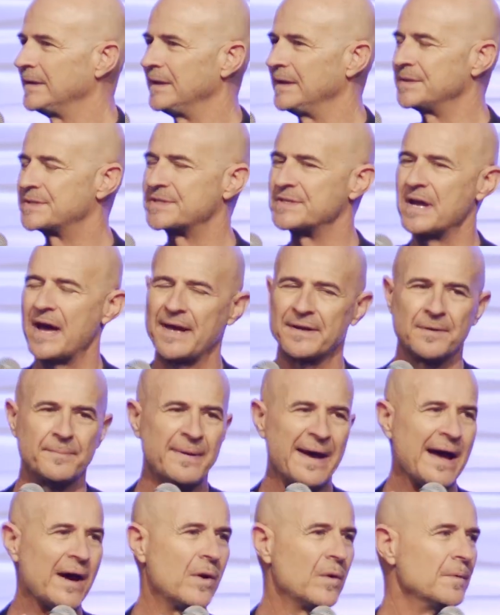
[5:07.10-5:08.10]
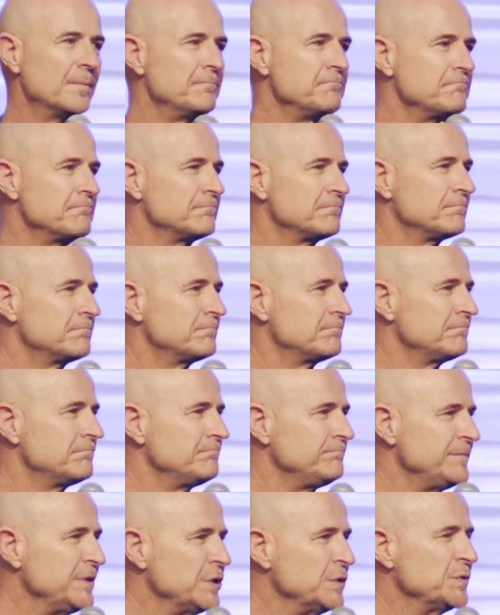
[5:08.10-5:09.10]
It's not about
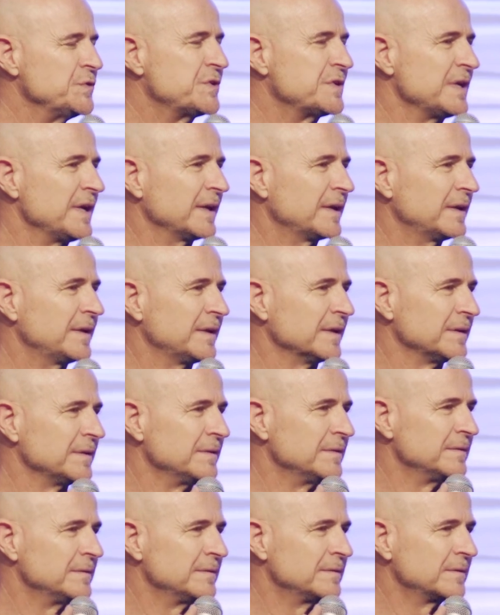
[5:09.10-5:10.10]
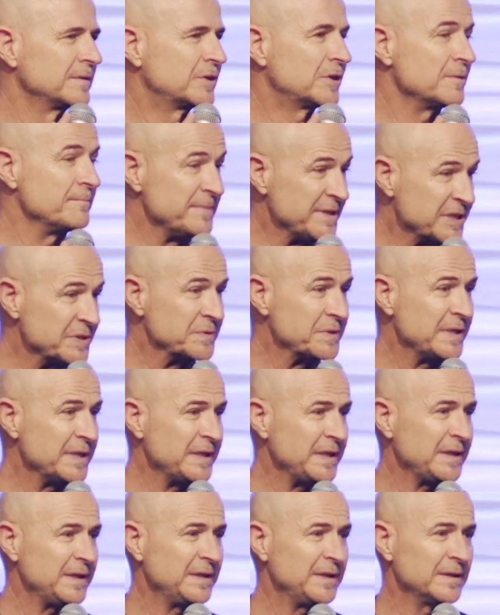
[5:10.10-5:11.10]
music and
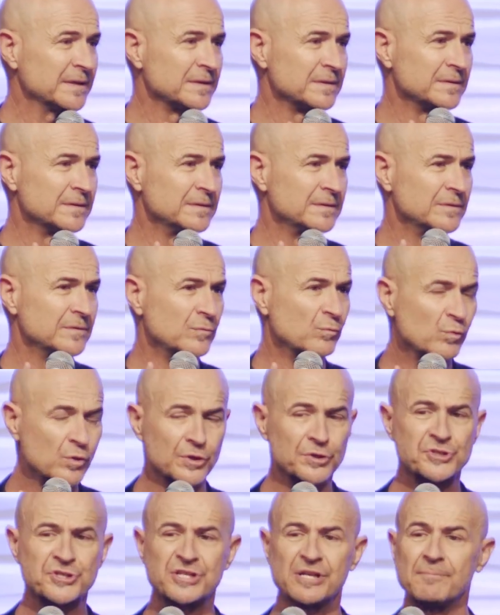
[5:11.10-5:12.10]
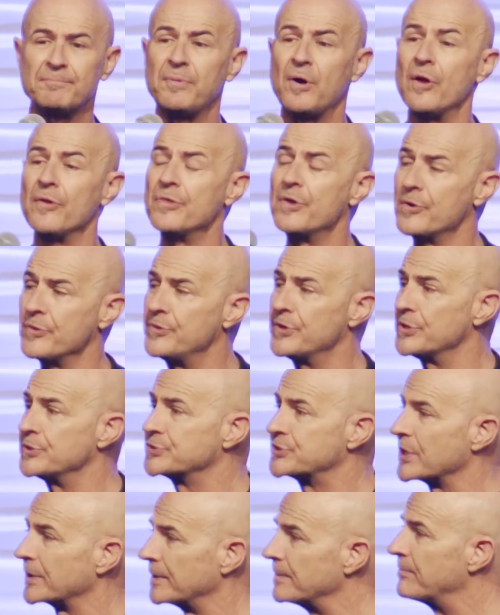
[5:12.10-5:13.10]
community and worship, although
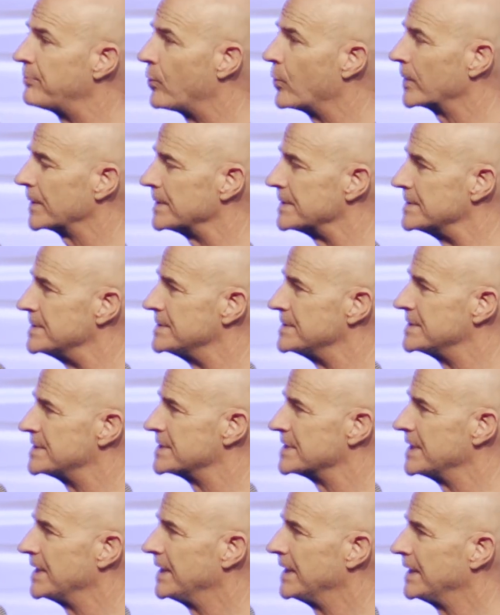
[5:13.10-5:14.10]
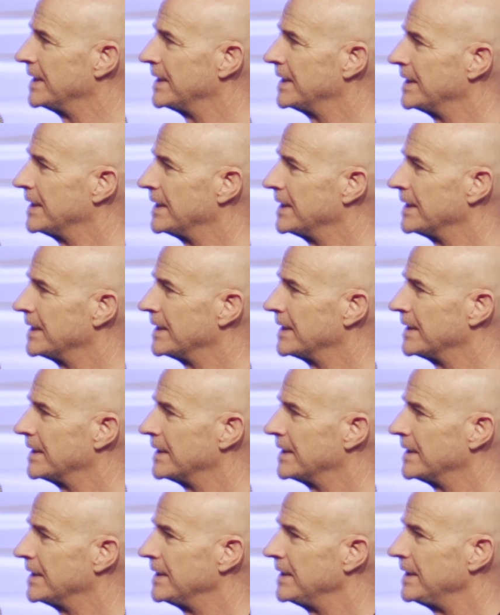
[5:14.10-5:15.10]
those are important.
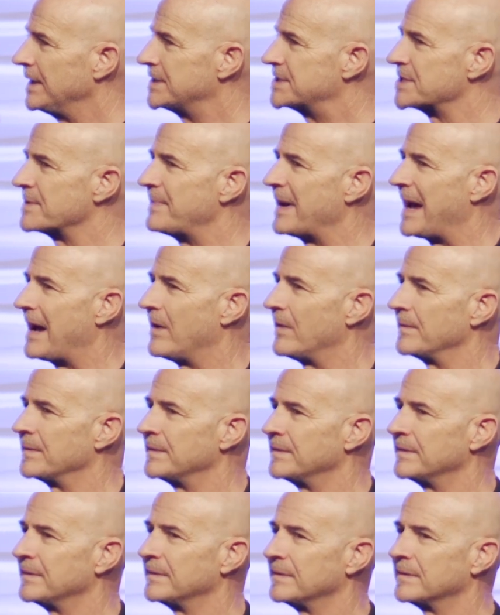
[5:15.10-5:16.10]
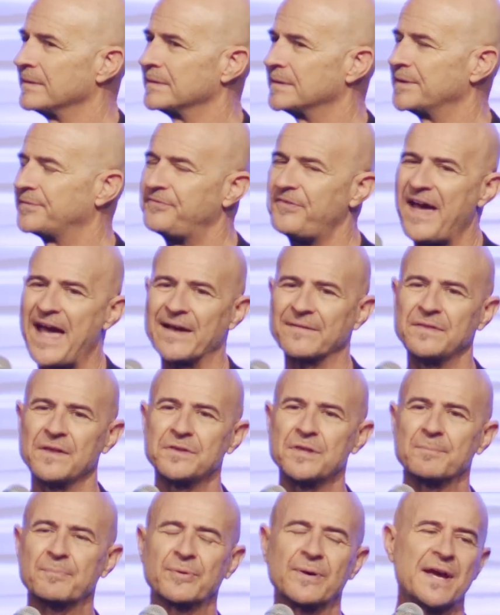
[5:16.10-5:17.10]
It's about the fact
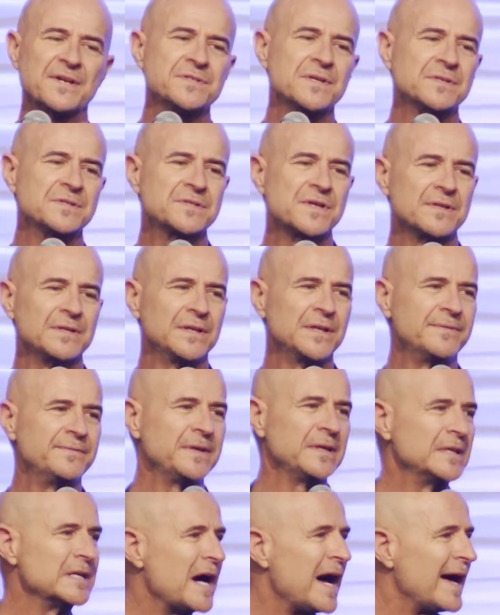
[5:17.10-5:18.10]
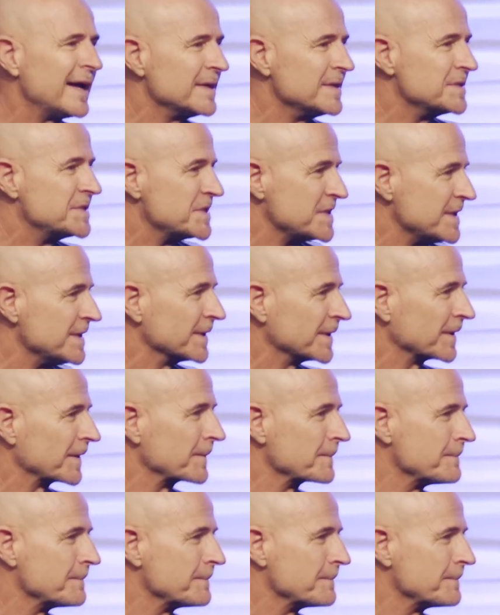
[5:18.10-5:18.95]
that the presence of the living God is here.